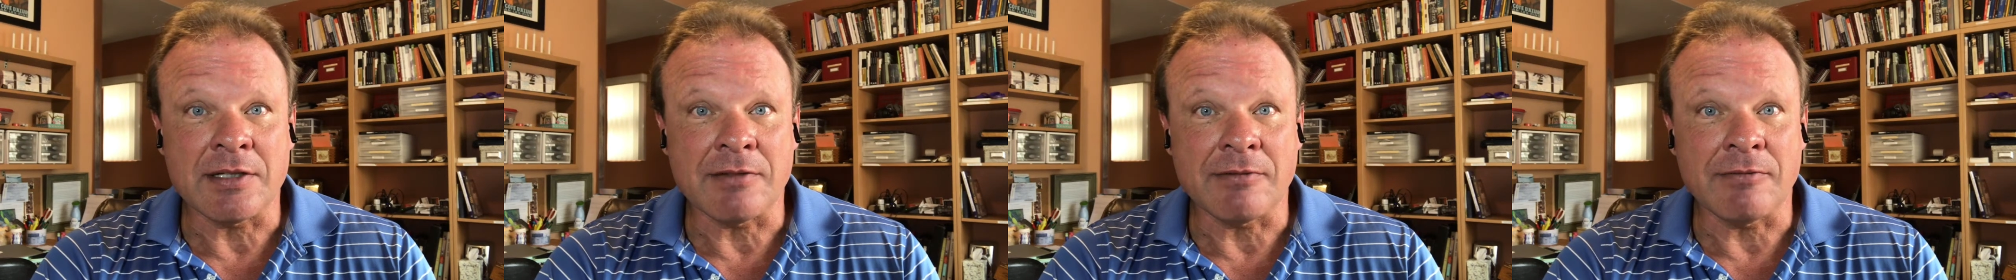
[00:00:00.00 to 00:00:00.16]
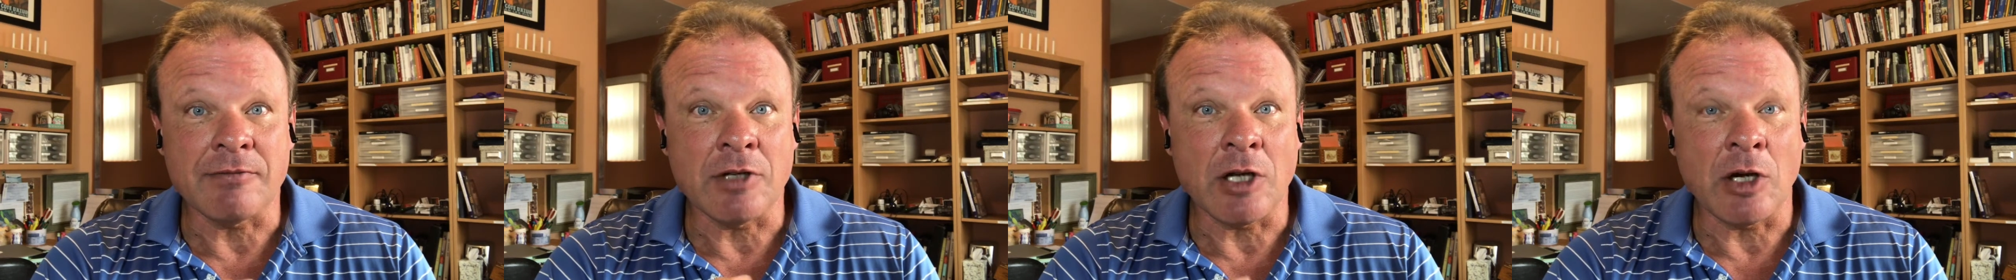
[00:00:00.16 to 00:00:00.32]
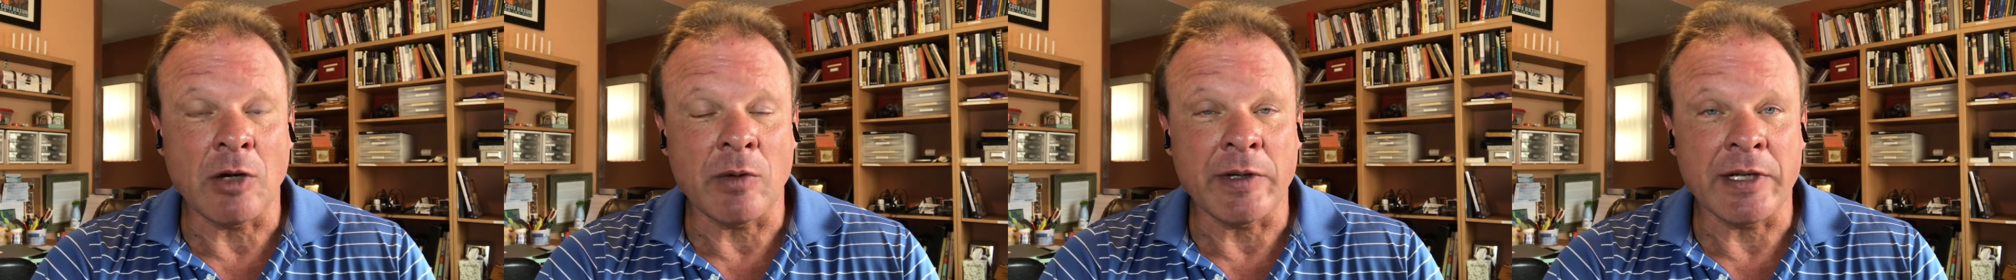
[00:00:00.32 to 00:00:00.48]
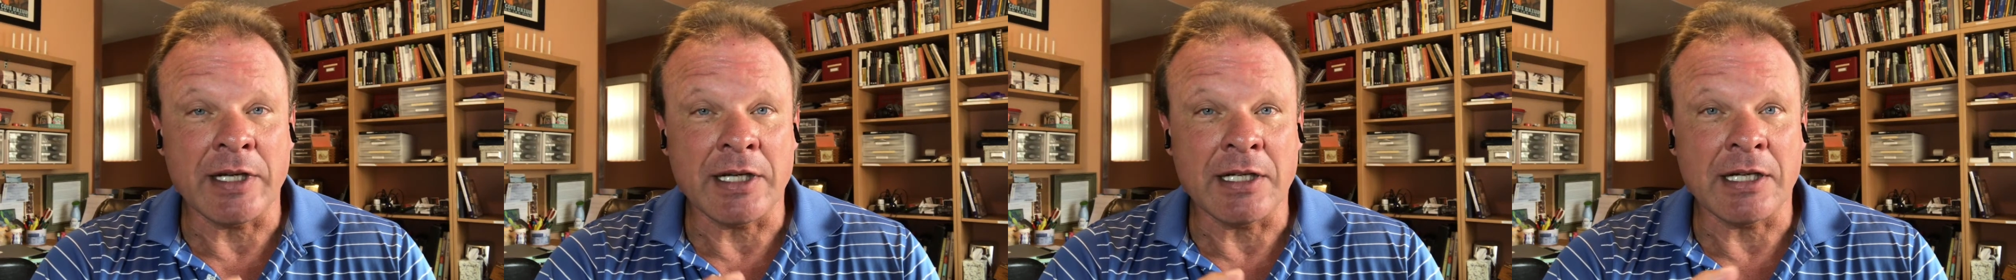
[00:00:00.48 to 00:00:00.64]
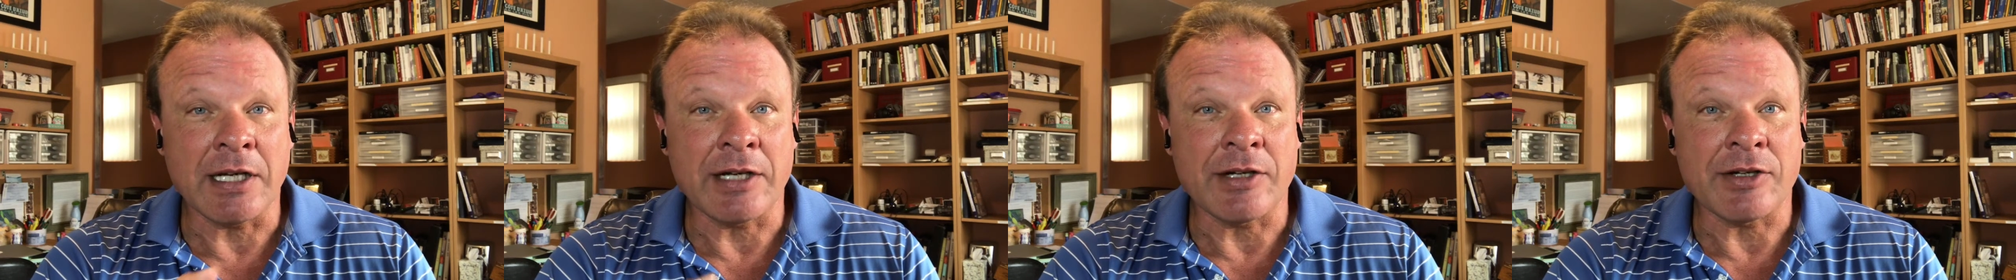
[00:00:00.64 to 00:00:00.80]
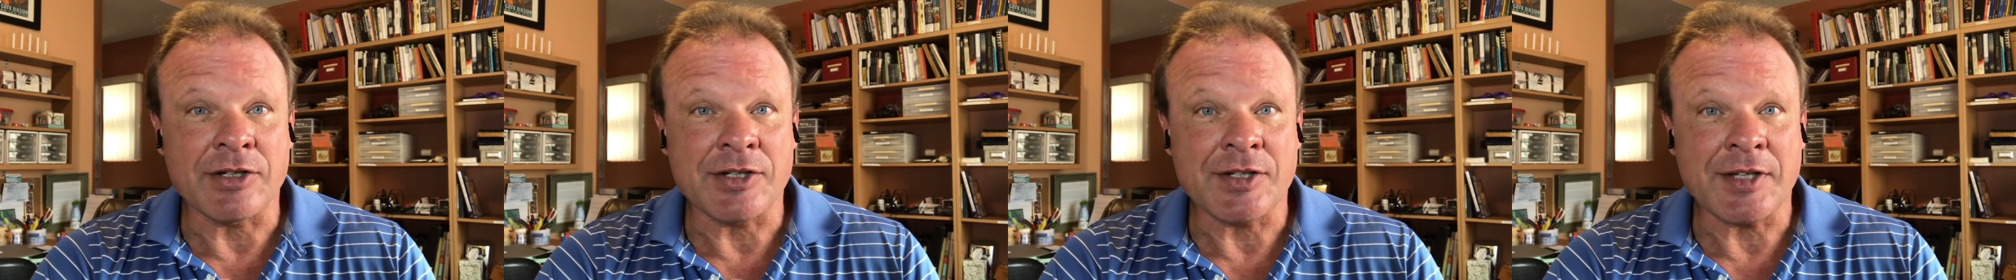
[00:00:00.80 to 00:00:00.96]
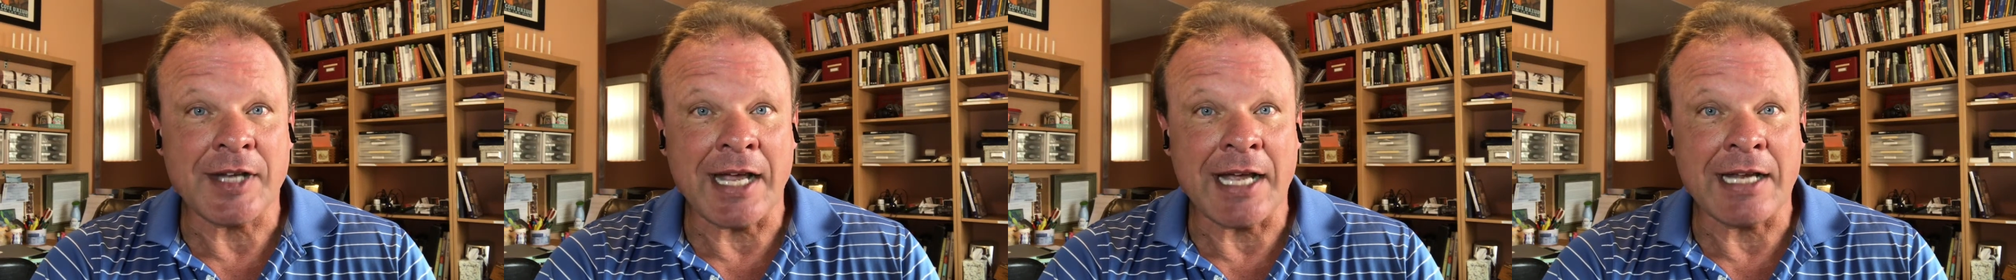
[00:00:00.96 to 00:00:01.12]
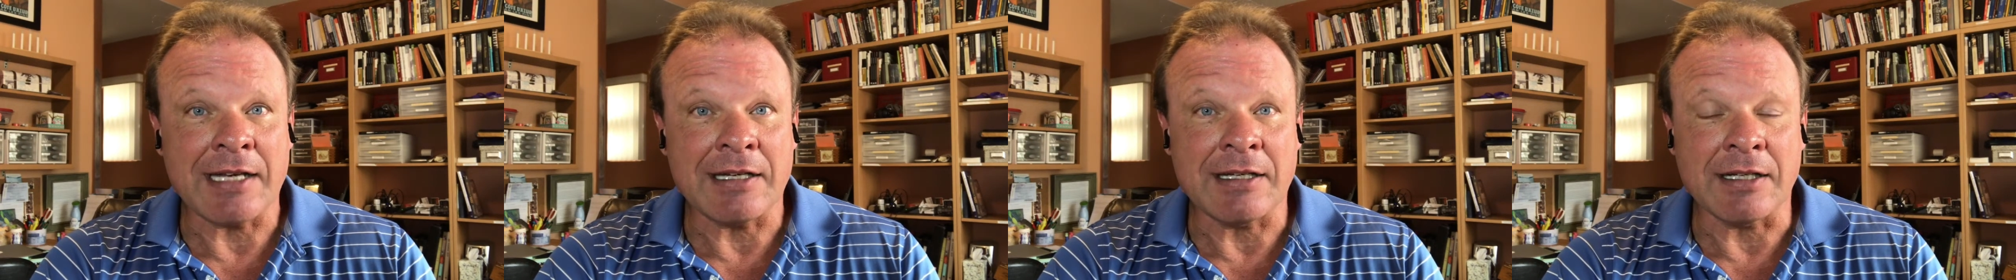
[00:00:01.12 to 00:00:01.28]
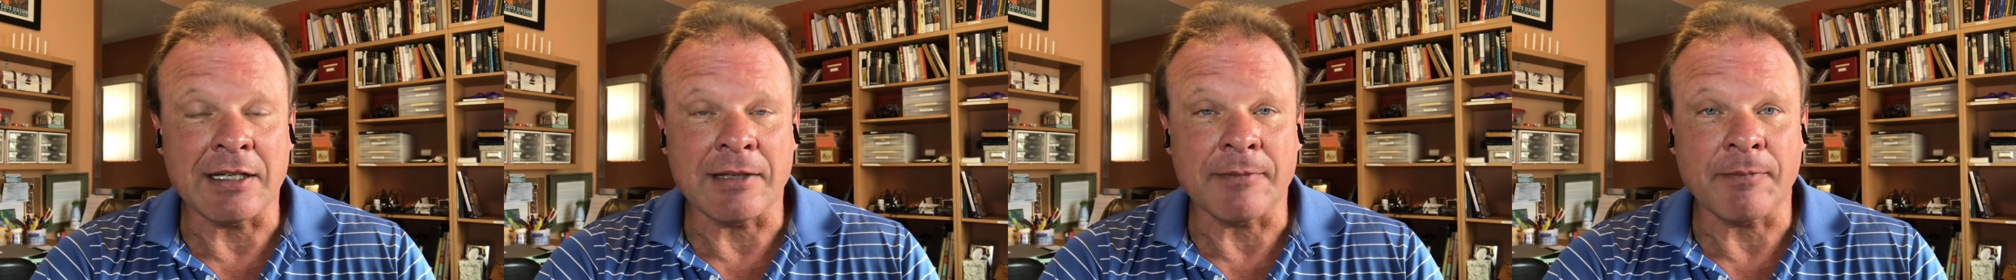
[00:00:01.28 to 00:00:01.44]
of knowing and
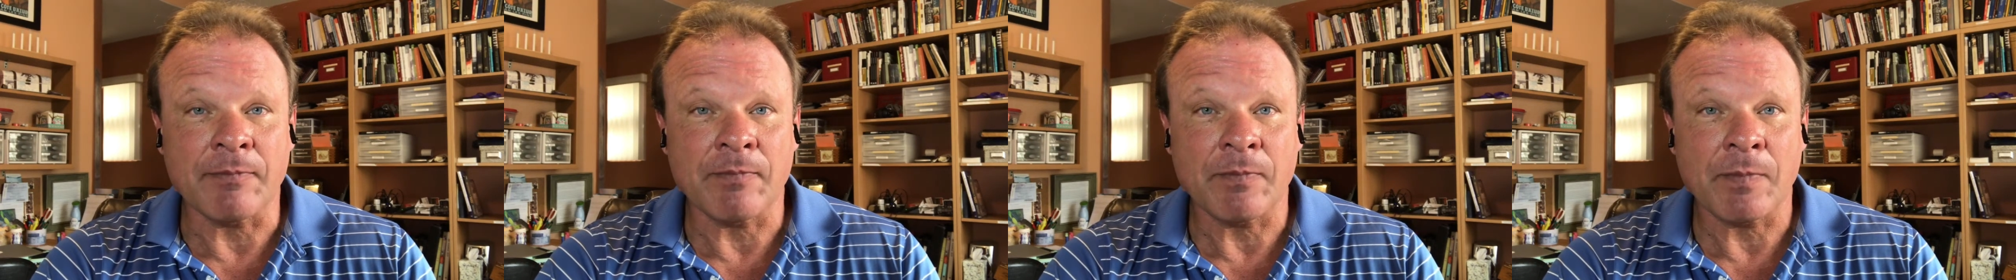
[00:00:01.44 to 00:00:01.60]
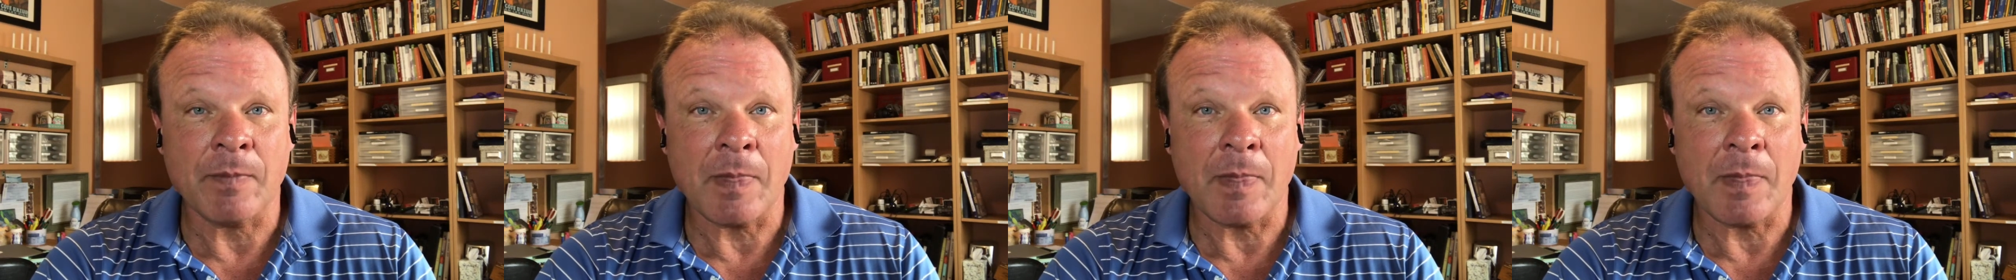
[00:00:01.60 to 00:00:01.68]
understanding.